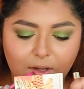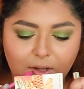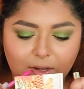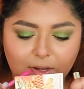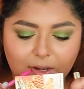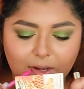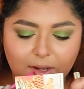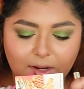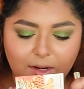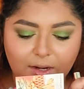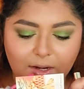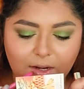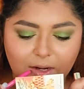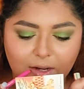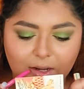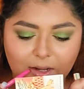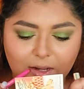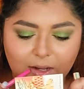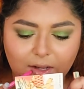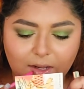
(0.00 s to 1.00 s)
and
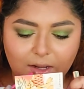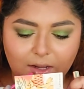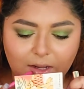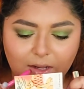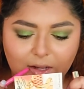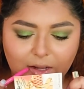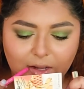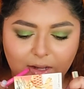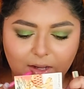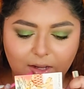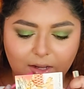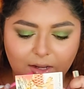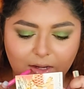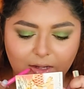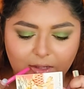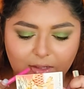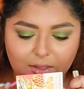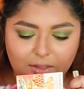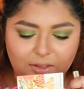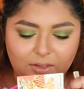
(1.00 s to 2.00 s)
uh,
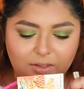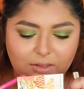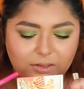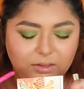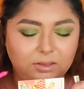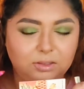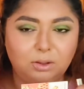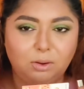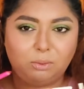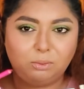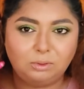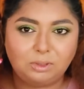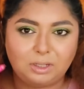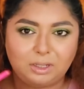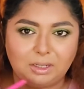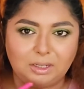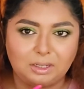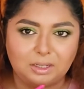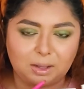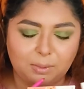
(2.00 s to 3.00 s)
I don't
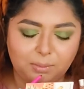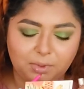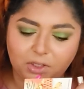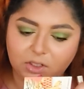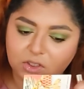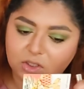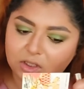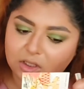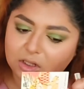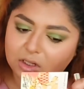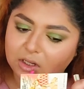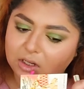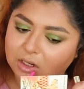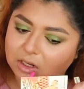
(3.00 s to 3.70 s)
like it that much.